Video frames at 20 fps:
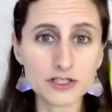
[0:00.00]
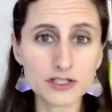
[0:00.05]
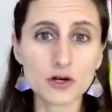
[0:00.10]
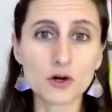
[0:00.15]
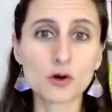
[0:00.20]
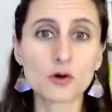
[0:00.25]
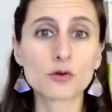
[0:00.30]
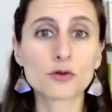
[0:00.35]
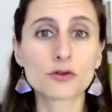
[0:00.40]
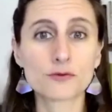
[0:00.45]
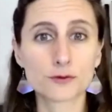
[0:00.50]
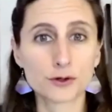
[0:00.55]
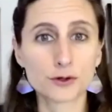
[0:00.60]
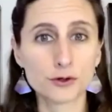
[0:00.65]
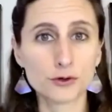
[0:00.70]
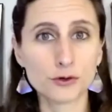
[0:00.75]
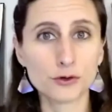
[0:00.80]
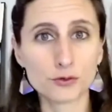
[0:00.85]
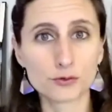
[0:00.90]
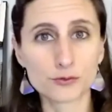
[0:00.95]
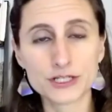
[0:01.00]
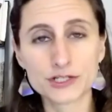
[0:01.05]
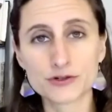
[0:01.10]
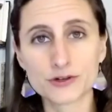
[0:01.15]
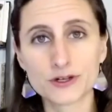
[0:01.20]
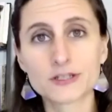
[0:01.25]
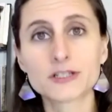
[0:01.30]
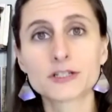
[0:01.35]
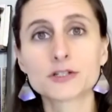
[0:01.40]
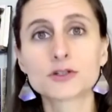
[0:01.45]
So through
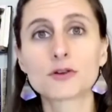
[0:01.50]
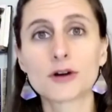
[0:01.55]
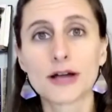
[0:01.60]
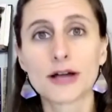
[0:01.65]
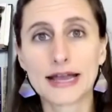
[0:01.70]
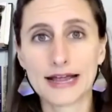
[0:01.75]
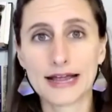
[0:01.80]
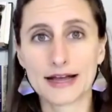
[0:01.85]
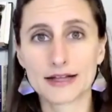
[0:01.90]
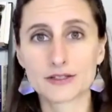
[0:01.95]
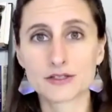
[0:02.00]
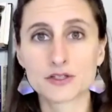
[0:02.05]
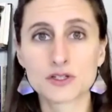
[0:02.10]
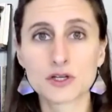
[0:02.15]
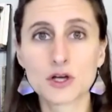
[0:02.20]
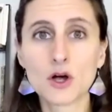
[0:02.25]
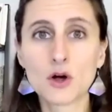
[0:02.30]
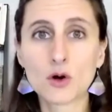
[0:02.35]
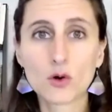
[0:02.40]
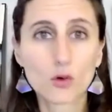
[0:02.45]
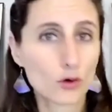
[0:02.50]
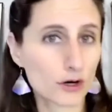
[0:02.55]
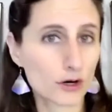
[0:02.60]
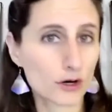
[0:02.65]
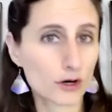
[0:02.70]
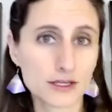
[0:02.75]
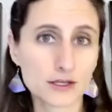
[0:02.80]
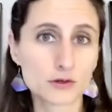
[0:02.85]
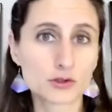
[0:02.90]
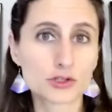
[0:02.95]
restricted grants or
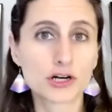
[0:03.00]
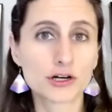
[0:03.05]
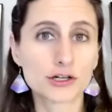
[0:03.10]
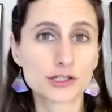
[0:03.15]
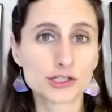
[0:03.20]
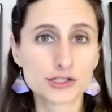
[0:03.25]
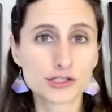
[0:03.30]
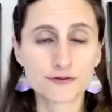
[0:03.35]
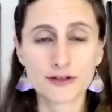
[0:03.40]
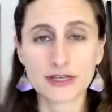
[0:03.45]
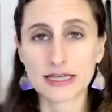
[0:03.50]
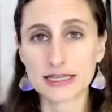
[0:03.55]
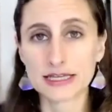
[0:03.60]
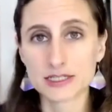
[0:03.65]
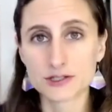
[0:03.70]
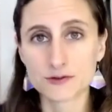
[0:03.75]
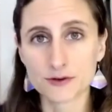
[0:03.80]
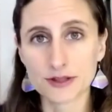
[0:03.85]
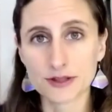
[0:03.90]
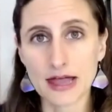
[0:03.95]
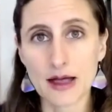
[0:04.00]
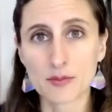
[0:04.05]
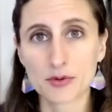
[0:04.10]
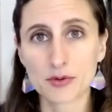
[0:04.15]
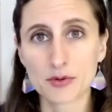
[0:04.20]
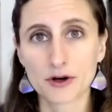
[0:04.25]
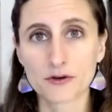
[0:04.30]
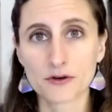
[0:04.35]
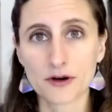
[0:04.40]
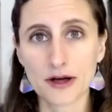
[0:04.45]
that you charge fees for that
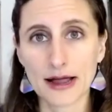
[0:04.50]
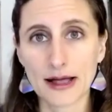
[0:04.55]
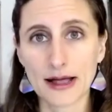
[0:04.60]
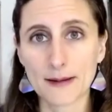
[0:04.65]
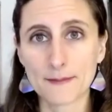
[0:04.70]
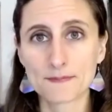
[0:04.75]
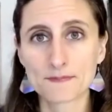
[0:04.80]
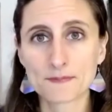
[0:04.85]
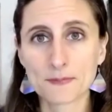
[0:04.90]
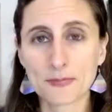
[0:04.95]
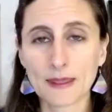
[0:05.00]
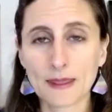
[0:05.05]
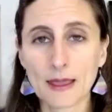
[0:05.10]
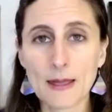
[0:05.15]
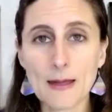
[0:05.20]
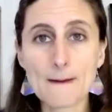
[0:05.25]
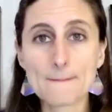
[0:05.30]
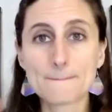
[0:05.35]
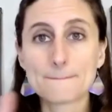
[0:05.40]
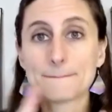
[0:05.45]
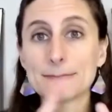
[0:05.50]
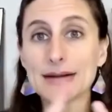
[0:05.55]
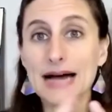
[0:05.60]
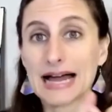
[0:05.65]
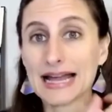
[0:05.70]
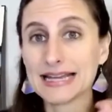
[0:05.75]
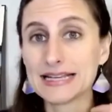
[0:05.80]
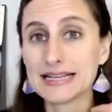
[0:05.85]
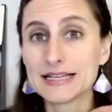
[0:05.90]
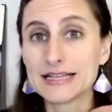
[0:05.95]
program,
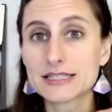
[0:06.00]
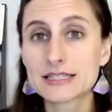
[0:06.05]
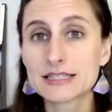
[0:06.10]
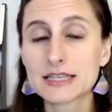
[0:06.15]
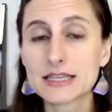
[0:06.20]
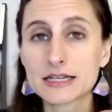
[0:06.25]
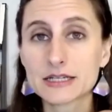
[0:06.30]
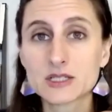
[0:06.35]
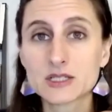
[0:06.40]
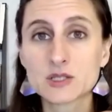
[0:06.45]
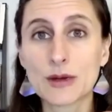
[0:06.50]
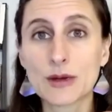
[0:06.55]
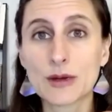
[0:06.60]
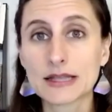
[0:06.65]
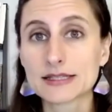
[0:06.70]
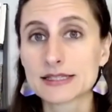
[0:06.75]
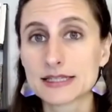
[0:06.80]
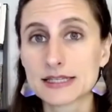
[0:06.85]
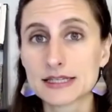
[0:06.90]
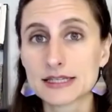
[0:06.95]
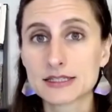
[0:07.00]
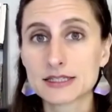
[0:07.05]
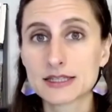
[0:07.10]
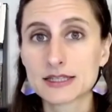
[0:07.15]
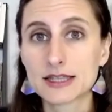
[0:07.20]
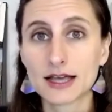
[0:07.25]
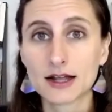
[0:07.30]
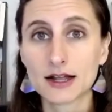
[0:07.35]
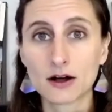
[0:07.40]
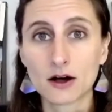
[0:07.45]
minus the expenses
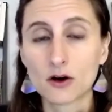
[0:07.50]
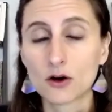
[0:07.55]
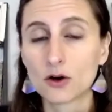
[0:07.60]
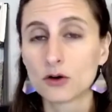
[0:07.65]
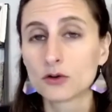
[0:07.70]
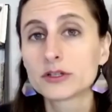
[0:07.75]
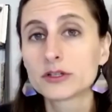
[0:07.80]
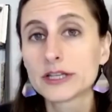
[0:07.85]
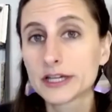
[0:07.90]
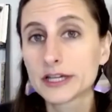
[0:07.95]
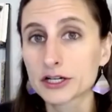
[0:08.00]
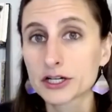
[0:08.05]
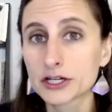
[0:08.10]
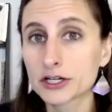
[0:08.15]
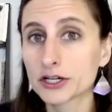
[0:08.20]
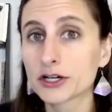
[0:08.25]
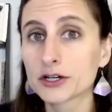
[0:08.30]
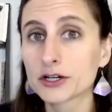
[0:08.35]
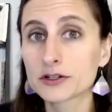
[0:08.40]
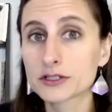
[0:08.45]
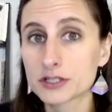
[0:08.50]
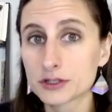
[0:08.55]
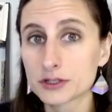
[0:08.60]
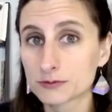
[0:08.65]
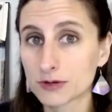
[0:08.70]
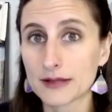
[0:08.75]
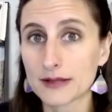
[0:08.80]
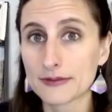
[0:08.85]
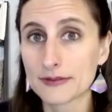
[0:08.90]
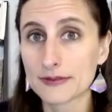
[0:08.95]
that are only incurred to
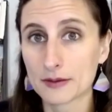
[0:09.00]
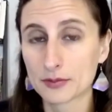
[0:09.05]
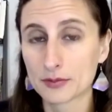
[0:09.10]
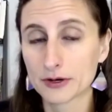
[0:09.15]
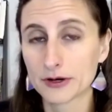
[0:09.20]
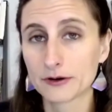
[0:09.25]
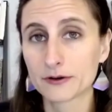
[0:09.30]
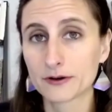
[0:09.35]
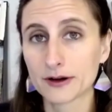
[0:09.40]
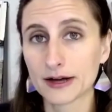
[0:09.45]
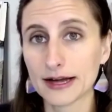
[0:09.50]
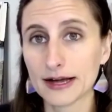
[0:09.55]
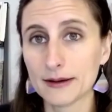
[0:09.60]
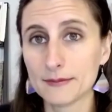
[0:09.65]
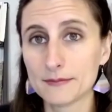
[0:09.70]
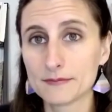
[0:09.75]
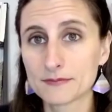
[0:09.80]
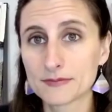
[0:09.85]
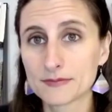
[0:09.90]
run that program.